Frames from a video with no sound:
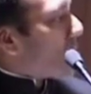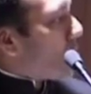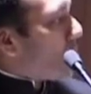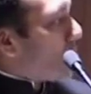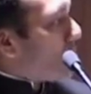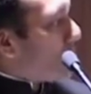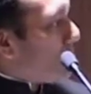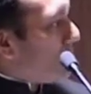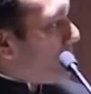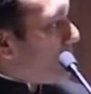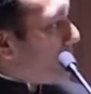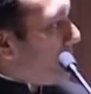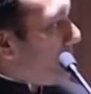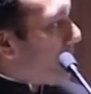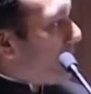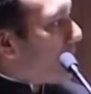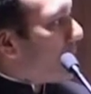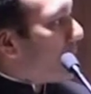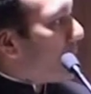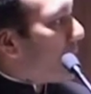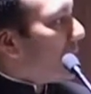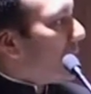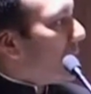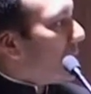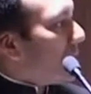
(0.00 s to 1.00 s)
going to be,
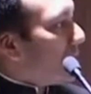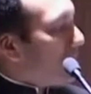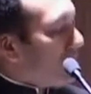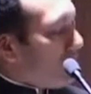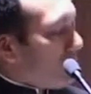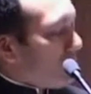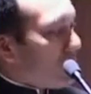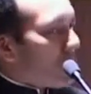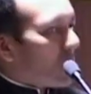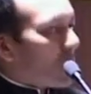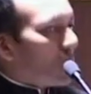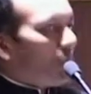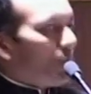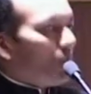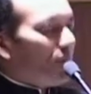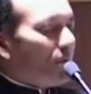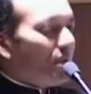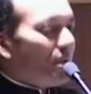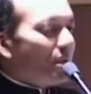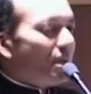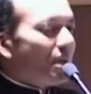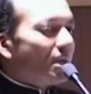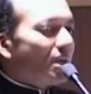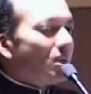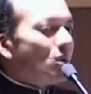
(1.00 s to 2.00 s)
we are going to
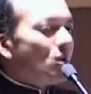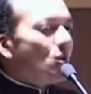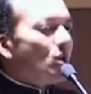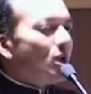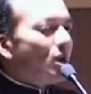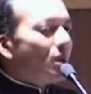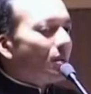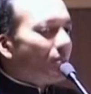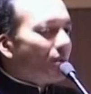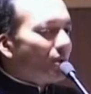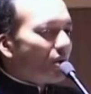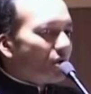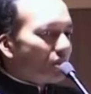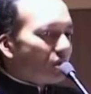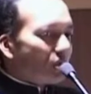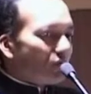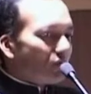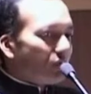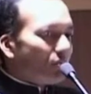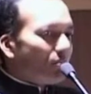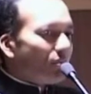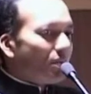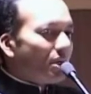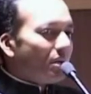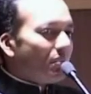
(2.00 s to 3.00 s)
be getting collaboration
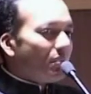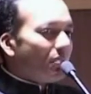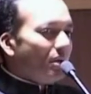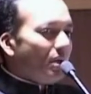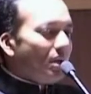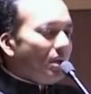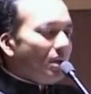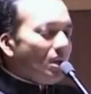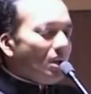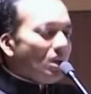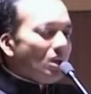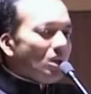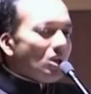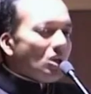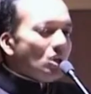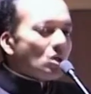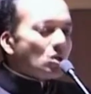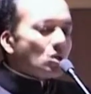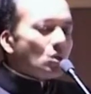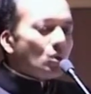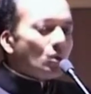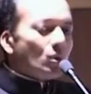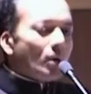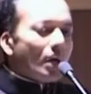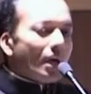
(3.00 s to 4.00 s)
from them.
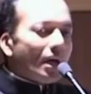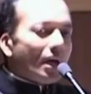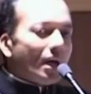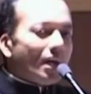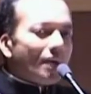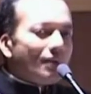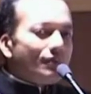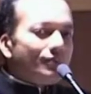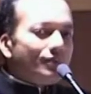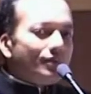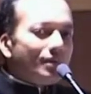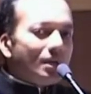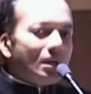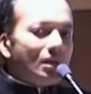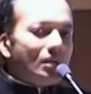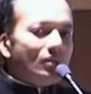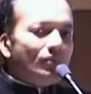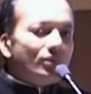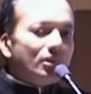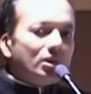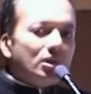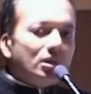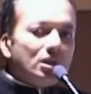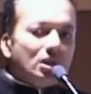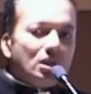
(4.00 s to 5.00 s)
So, and I feel
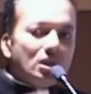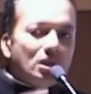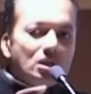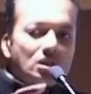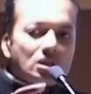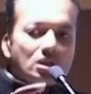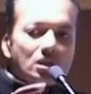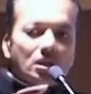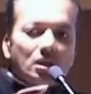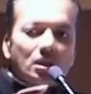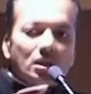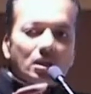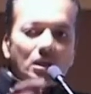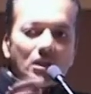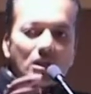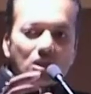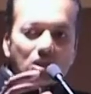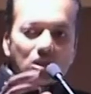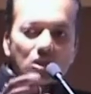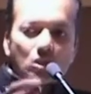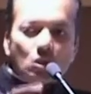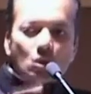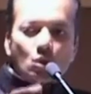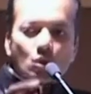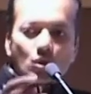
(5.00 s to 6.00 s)
with these
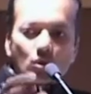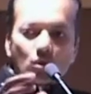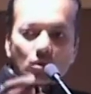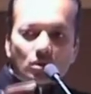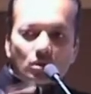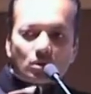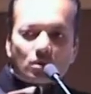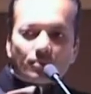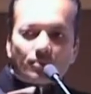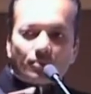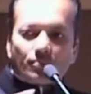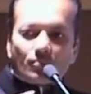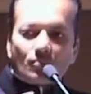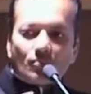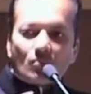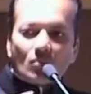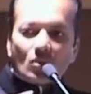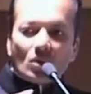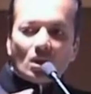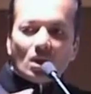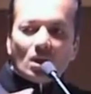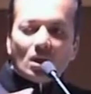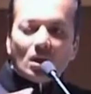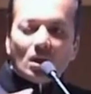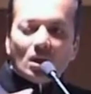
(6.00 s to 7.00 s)
institutions,
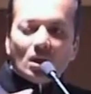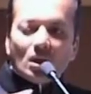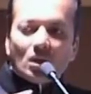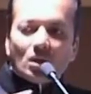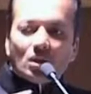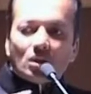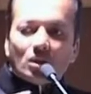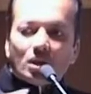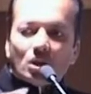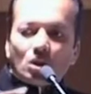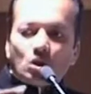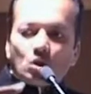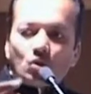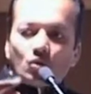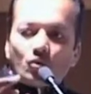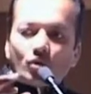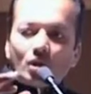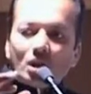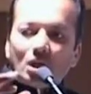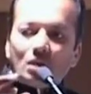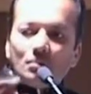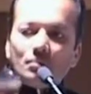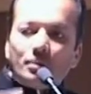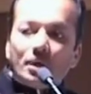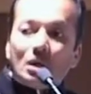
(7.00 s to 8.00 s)
they should
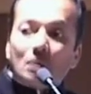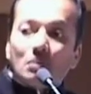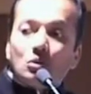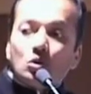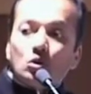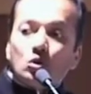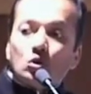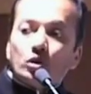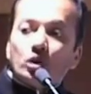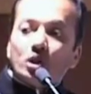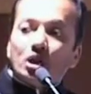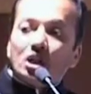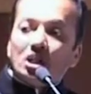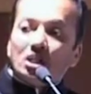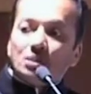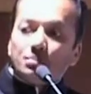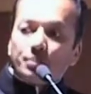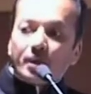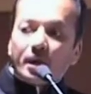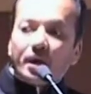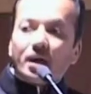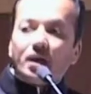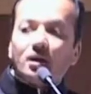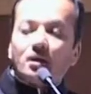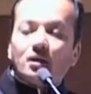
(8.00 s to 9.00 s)
really be able to
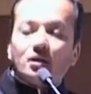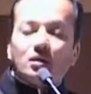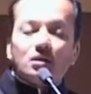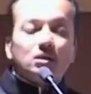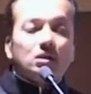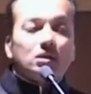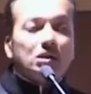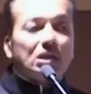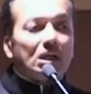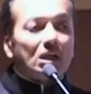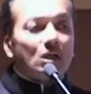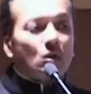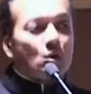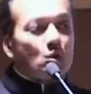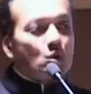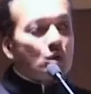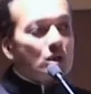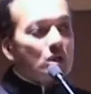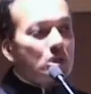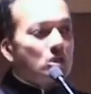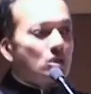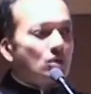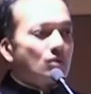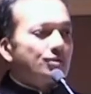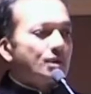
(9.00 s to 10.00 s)
inspire
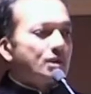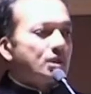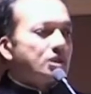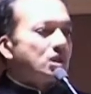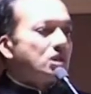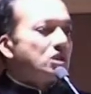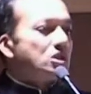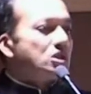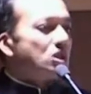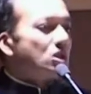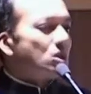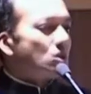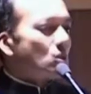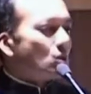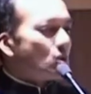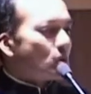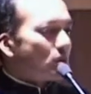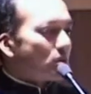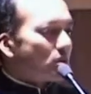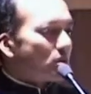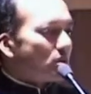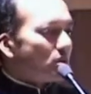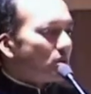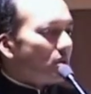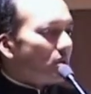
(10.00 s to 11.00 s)
thousands of such
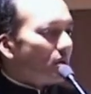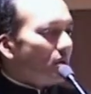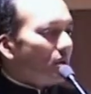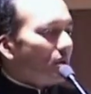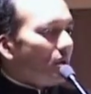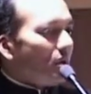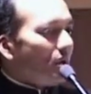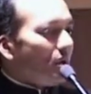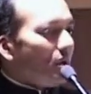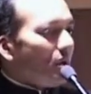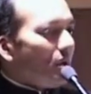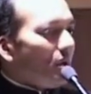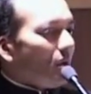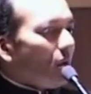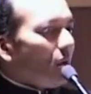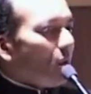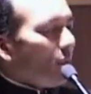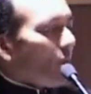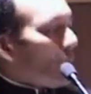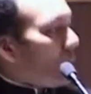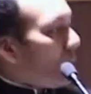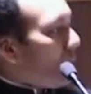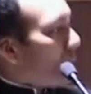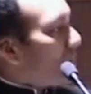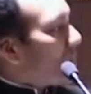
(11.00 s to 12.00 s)
institutions
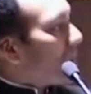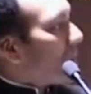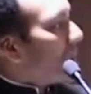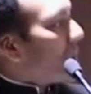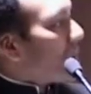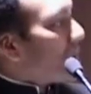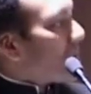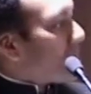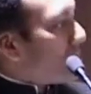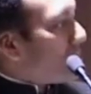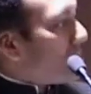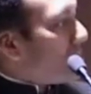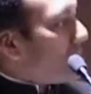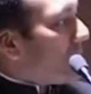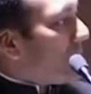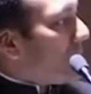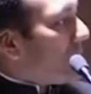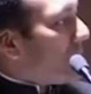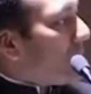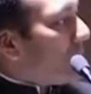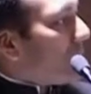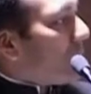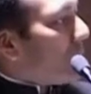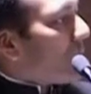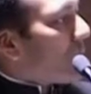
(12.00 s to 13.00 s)
all over the country
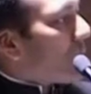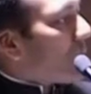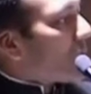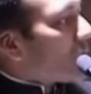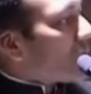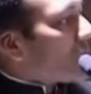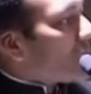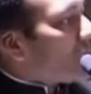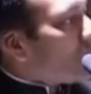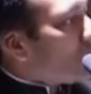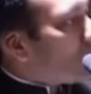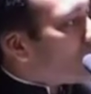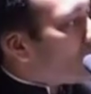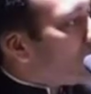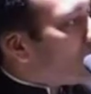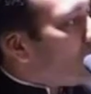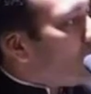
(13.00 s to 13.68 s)
because a good